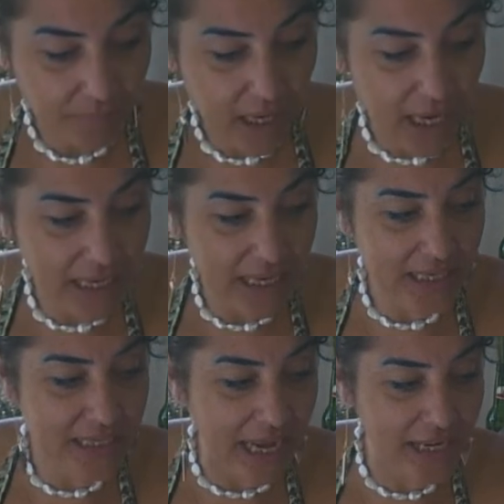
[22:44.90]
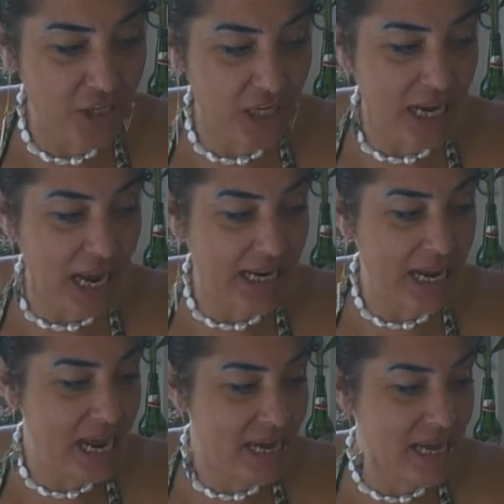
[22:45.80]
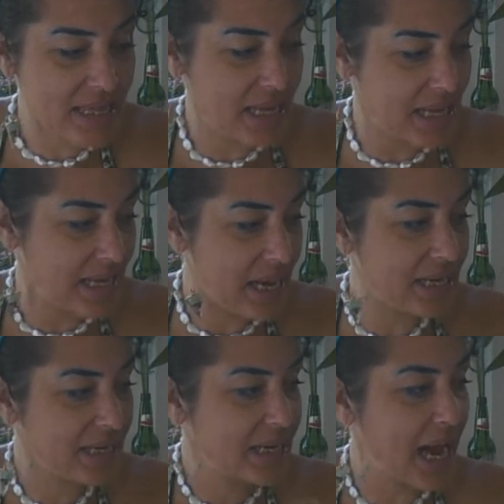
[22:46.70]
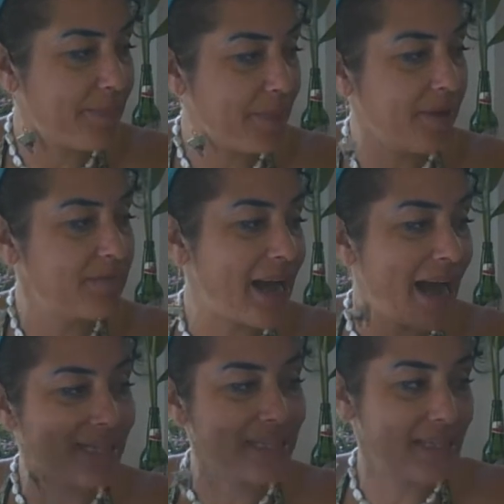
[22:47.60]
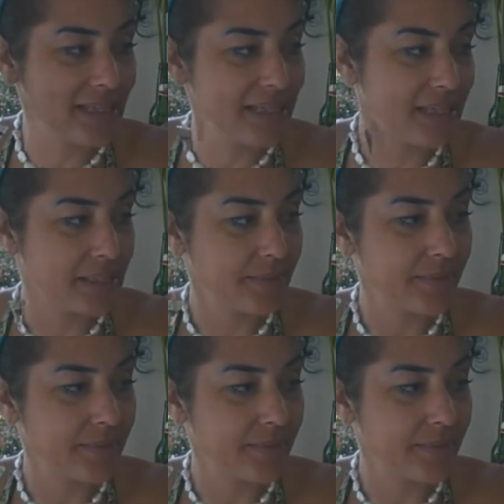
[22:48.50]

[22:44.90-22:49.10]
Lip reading: in engaging in anything, any type of practices